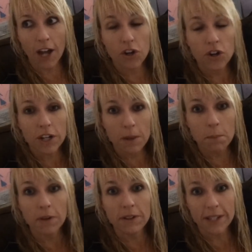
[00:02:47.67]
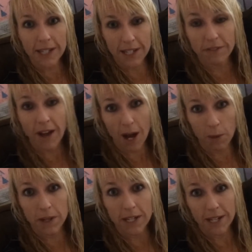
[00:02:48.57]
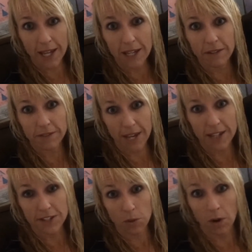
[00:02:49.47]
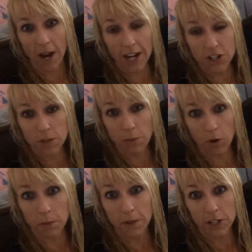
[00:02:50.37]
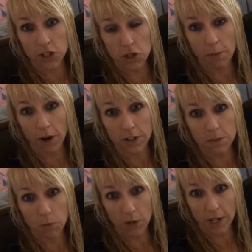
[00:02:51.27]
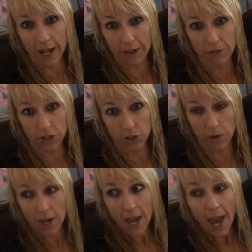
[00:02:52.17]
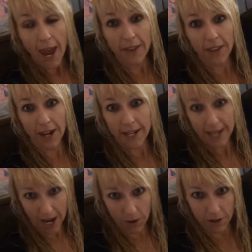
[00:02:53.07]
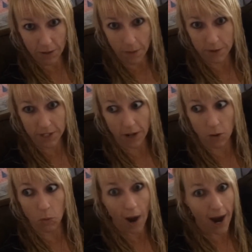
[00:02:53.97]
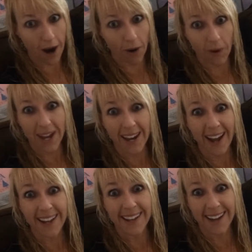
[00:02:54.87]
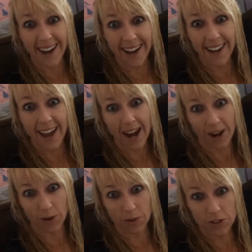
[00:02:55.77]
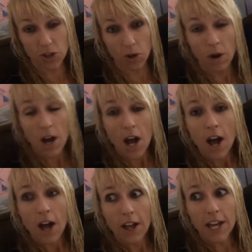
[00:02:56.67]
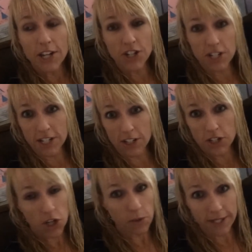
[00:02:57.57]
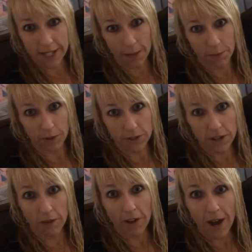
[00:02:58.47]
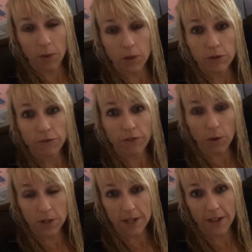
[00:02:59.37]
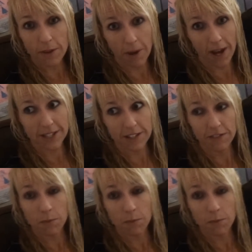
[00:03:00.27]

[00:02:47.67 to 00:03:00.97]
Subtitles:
couldn't believe how many negative days there were. I actually broke them into two parts, morning and afternoon. And then I counted them and I was like, wow, and I got out. So it's just two examples of how when you focus on the positive,